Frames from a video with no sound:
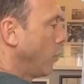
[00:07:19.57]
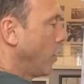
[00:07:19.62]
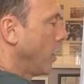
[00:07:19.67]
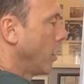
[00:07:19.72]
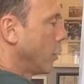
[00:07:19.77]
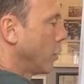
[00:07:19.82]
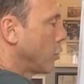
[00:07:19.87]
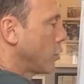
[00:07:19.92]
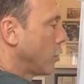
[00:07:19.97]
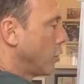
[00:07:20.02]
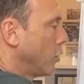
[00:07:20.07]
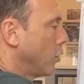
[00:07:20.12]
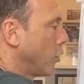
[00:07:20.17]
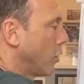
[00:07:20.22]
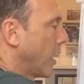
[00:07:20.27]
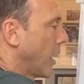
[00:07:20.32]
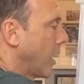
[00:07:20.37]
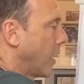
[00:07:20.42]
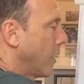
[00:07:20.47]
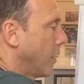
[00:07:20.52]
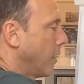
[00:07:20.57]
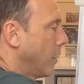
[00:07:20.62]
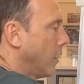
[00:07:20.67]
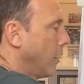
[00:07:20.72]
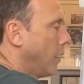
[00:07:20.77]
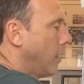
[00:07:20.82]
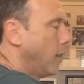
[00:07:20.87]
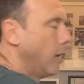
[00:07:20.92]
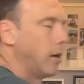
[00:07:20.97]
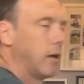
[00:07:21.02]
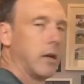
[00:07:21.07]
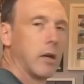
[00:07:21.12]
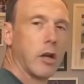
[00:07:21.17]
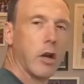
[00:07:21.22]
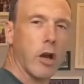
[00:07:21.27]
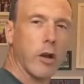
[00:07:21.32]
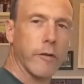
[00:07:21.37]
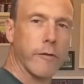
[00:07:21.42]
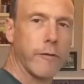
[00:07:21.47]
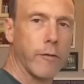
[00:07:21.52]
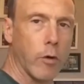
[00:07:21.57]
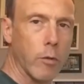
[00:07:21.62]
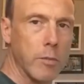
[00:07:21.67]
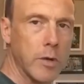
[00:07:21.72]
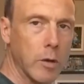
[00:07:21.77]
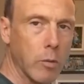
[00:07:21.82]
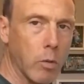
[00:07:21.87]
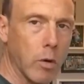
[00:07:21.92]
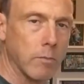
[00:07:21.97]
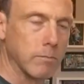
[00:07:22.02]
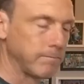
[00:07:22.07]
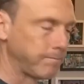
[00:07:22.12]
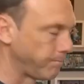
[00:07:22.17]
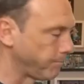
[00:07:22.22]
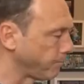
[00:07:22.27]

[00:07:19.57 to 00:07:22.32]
we're going to look at kind of Formula One.